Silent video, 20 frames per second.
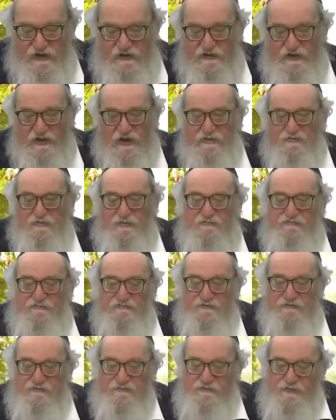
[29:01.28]
of Sancheirev,
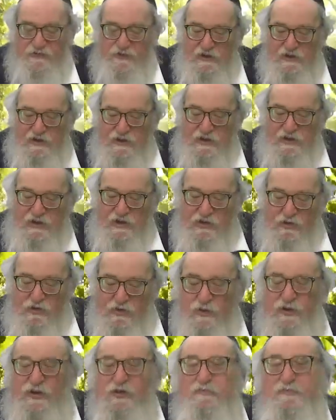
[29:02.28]

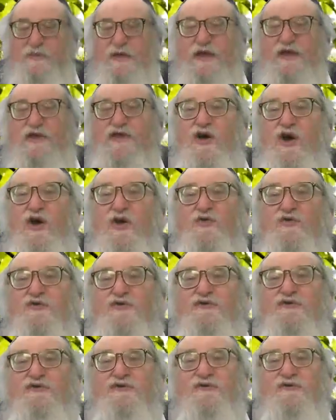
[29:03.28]
will be an
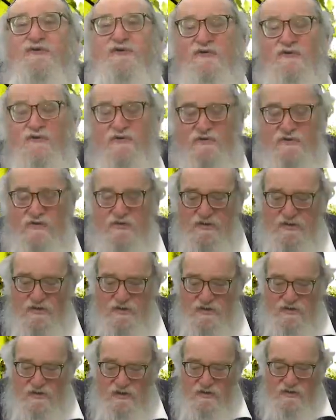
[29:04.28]
oath
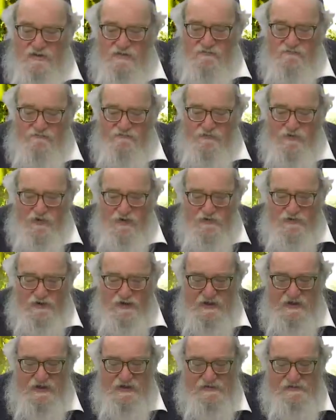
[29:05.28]
for
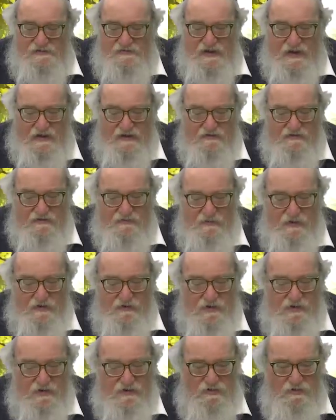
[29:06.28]
the second
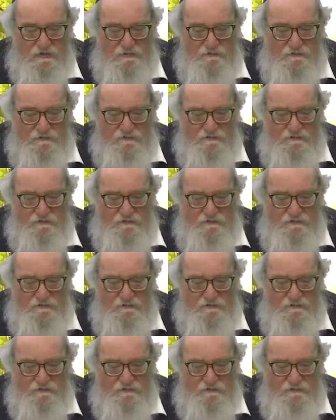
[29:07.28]
miracle.